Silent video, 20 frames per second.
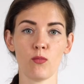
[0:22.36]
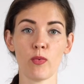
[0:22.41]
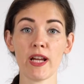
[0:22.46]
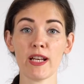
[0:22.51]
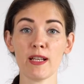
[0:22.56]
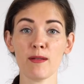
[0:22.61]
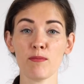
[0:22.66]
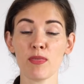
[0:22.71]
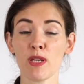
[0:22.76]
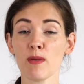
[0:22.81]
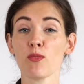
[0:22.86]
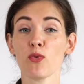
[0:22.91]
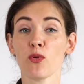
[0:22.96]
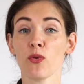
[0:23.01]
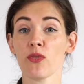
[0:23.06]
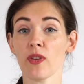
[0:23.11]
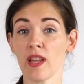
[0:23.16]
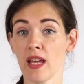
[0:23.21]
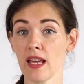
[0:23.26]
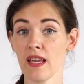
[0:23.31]
When people
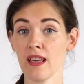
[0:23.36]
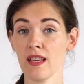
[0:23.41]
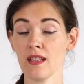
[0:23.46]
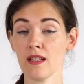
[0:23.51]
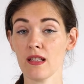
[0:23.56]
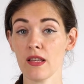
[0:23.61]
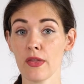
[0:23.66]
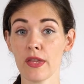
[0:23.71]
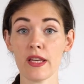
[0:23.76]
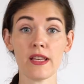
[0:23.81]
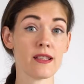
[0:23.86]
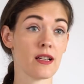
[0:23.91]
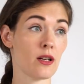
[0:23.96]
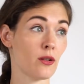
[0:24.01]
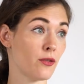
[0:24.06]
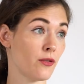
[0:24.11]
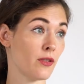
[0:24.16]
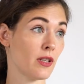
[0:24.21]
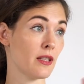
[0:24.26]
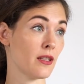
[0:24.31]
say this
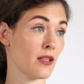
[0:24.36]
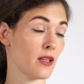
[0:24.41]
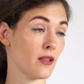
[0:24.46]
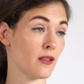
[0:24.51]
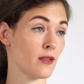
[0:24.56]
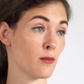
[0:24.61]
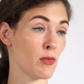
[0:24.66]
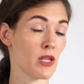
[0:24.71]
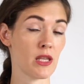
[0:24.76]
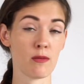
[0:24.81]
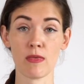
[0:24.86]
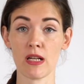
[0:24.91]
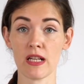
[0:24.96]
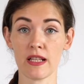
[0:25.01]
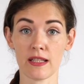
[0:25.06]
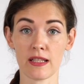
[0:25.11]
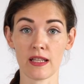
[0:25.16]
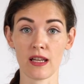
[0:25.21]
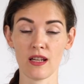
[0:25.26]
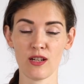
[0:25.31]
outfit is
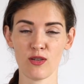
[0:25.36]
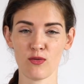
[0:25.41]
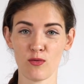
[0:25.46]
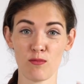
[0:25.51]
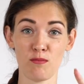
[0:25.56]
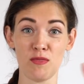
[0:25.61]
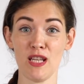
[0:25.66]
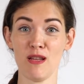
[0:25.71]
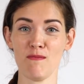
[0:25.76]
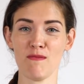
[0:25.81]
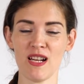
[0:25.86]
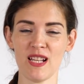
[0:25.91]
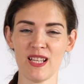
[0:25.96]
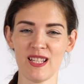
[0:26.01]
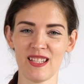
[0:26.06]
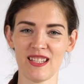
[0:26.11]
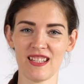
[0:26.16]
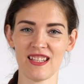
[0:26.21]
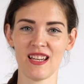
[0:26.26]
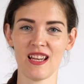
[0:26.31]
minimalistic or
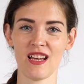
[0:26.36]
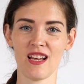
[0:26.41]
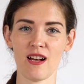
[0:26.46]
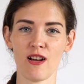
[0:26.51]
minimalist,